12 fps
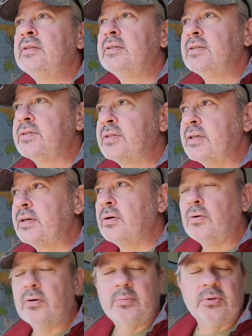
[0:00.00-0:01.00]
this
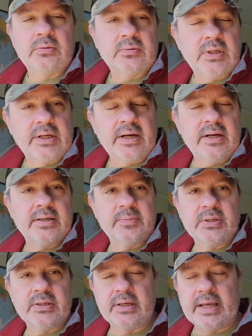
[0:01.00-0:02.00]
horrible
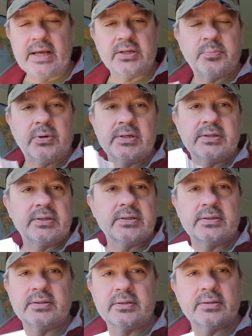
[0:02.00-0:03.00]
economy, the gas
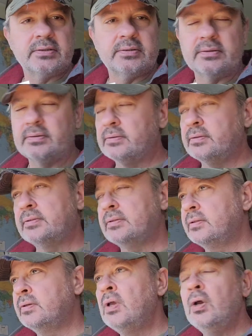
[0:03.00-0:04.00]
prices? And
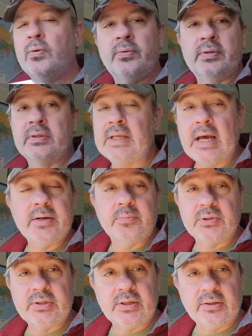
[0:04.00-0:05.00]
that in
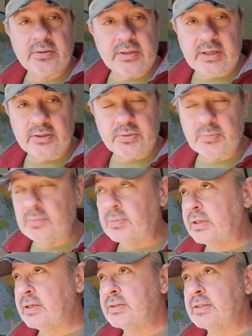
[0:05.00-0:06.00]
particular kills me,
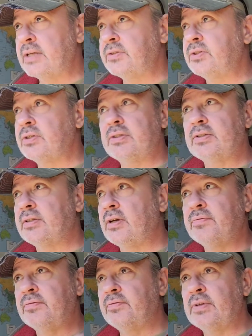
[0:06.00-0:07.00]
because that's just a
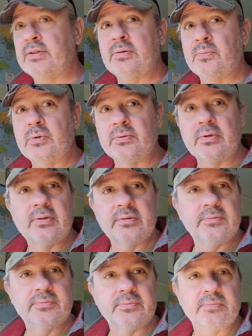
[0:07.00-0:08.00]
self-inflicted wound.
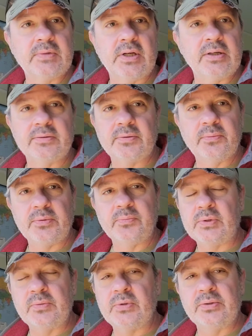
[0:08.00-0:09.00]
You know,
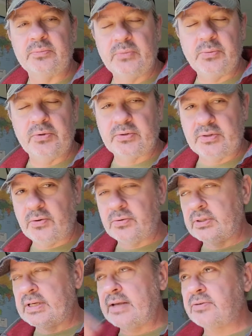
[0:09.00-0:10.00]
we were
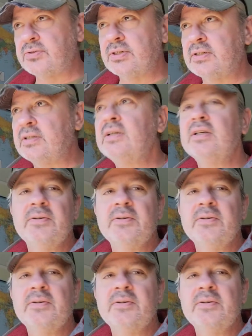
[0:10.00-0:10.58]
totally energy